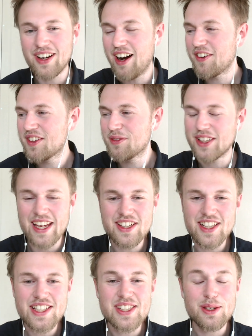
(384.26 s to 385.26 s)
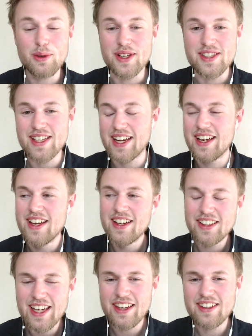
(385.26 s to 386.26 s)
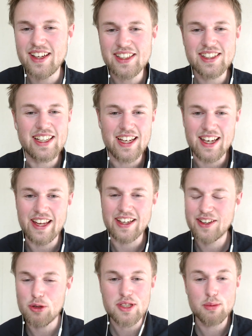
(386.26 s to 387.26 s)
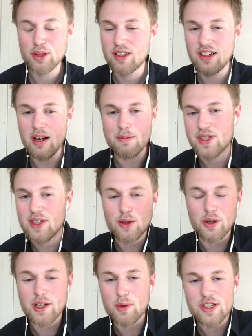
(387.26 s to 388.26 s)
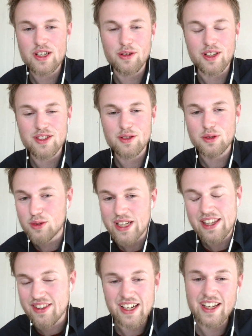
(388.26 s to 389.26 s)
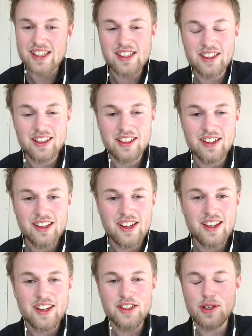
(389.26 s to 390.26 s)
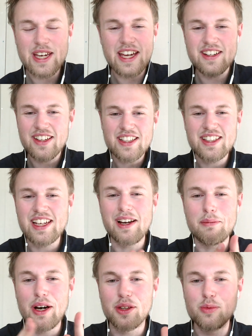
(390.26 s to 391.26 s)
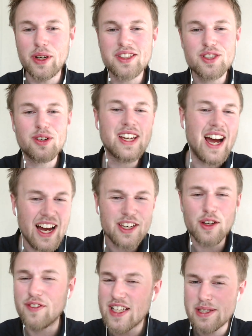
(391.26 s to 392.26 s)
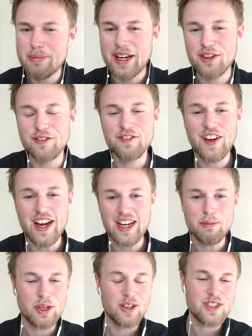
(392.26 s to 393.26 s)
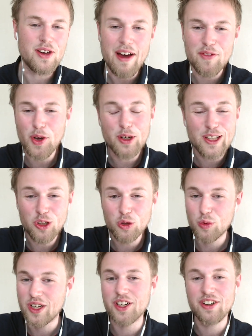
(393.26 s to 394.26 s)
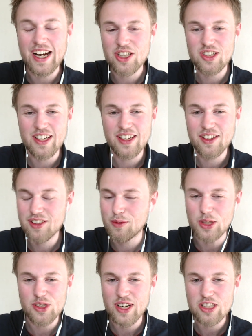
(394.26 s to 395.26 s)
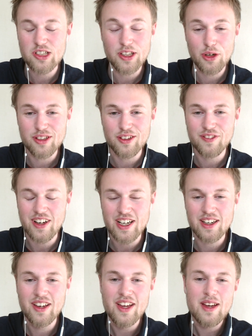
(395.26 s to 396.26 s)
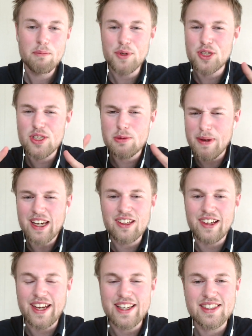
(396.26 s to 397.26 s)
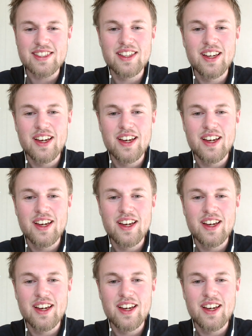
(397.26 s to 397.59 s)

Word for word: often what NJs do is they get an idea, like Christopher Columbus, he thought he was going to India. You get an idea about what you kind of expect to find because you have no clue where you're actually what you're actually going to find, but you speculate